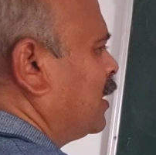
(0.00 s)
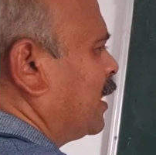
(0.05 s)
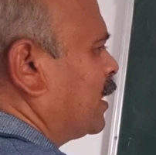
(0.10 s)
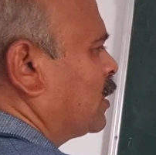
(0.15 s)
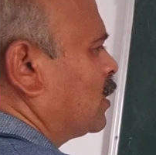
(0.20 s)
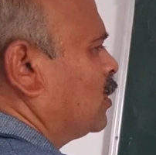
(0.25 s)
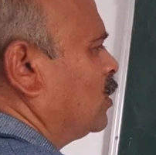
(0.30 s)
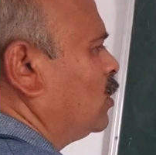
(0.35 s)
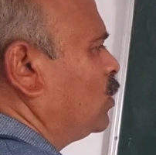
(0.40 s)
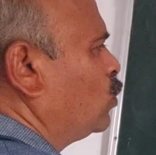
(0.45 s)

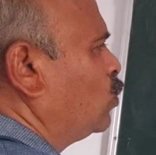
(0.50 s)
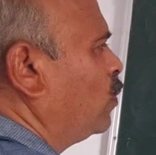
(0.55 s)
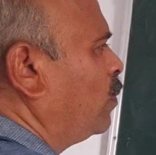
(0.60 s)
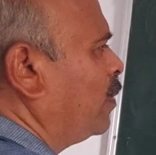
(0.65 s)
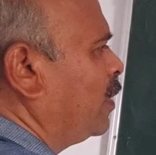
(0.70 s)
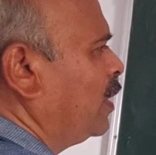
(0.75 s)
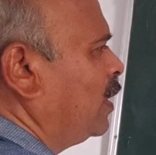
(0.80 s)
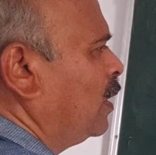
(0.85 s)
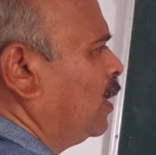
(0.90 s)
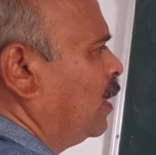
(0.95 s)
x
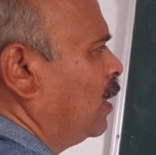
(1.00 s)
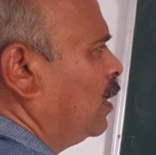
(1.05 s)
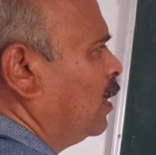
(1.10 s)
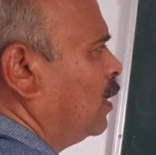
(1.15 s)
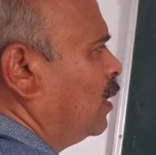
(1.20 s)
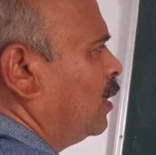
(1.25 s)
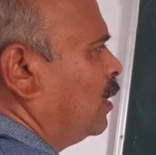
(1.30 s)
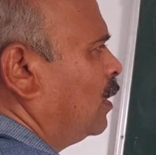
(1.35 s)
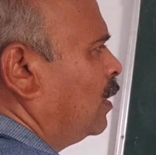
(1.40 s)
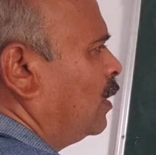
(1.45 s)
2p?
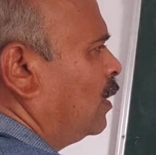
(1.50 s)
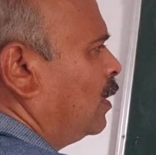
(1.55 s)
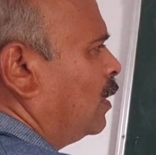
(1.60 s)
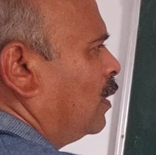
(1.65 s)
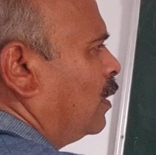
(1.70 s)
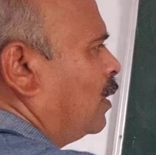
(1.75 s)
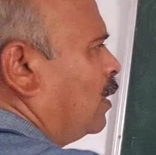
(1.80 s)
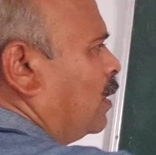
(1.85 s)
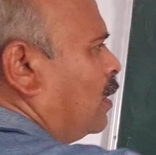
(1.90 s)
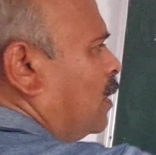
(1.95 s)

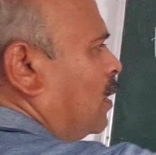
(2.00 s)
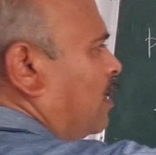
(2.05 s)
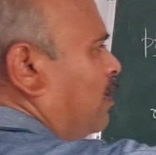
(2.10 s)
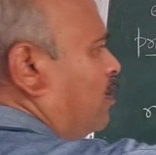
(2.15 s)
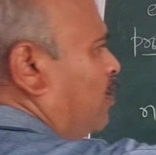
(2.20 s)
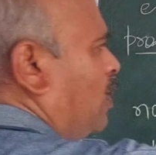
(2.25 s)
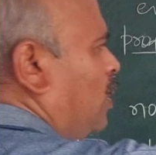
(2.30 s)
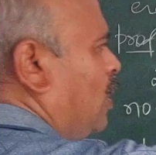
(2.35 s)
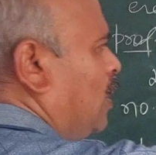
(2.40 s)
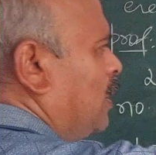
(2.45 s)

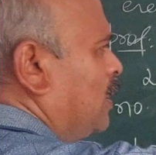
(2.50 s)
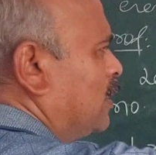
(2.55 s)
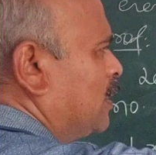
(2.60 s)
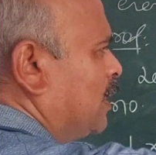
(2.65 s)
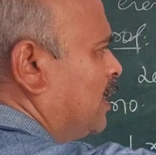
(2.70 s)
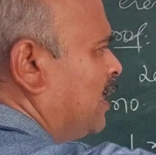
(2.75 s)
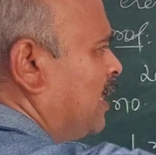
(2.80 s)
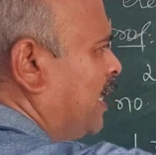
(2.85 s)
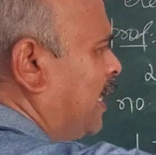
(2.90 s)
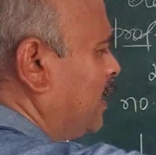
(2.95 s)
P is
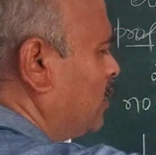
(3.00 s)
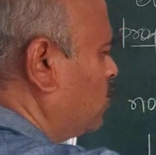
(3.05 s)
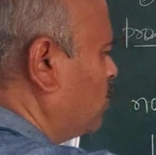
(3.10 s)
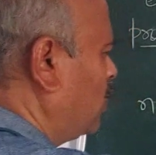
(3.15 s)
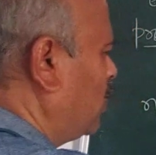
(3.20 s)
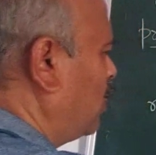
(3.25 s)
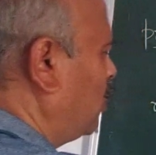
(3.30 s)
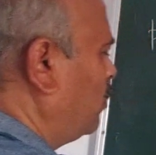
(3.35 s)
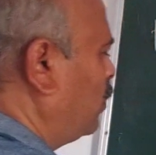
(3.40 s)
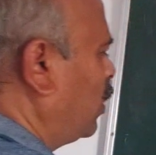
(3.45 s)
any
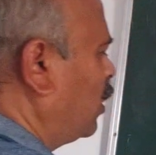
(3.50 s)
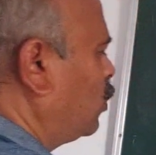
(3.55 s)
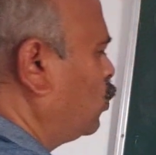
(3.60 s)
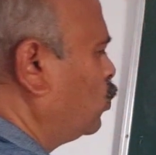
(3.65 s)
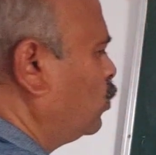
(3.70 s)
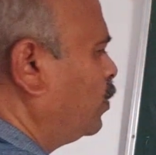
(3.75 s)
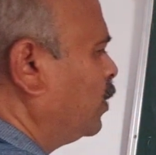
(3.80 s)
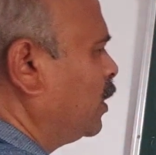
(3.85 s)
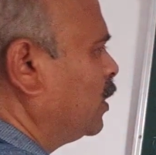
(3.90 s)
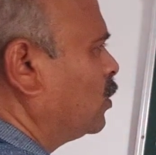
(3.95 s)
natural number.
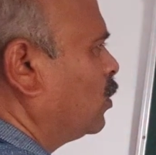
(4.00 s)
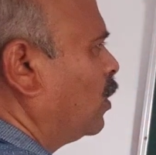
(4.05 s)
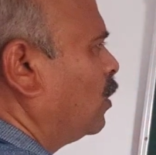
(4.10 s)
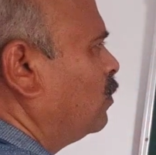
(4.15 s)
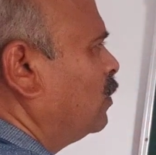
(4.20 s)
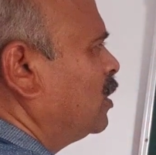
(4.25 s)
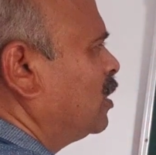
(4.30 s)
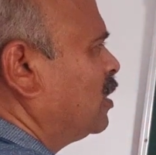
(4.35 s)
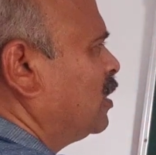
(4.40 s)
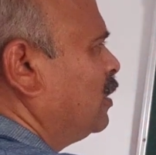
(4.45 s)
2p is
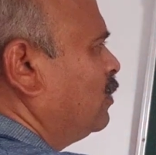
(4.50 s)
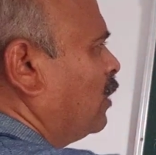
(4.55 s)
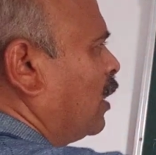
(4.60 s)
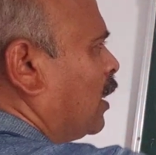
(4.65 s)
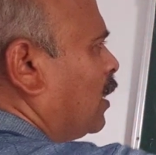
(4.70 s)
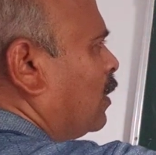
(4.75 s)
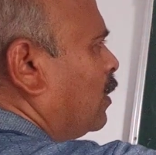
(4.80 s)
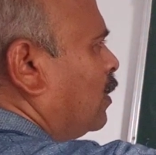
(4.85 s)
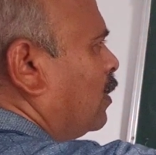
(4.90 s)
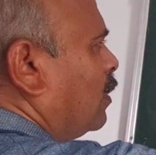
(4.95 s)
always
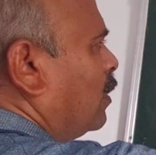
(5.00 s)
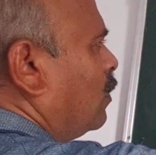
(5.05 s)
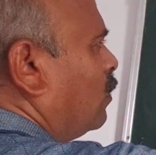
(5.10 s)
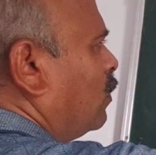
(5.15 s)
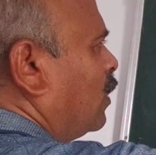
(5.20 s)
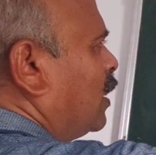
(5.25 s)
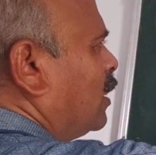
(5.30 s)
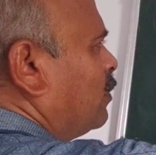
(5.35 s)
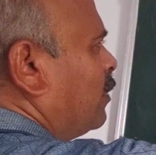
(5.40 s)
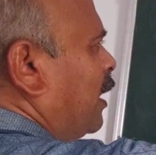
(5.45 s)
even.
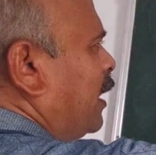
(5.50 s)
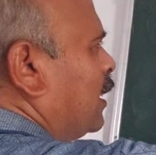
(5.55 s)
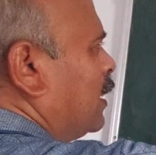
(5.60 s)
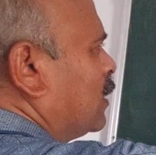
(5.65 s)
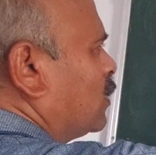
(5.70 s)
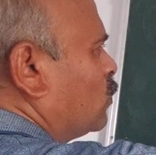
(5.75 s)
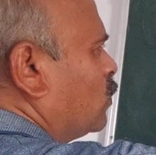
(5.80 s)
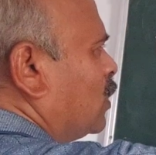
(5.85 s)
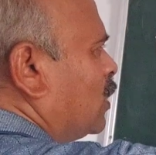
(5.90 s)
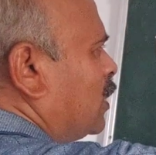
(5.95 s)
What is
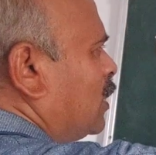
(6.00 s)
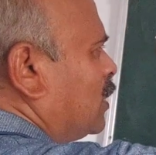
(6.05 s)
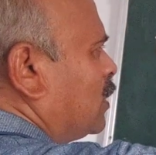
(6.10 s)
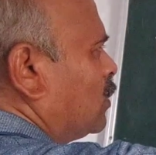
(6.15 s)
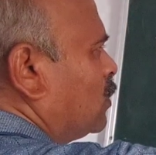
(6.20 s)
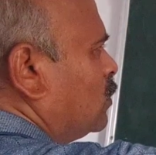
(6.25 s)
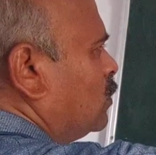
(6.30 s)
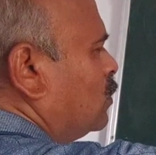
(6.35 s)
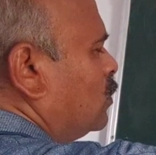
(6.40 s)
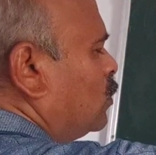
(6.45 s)
minus 1 raised
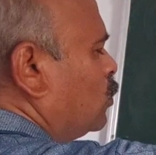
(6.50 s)
to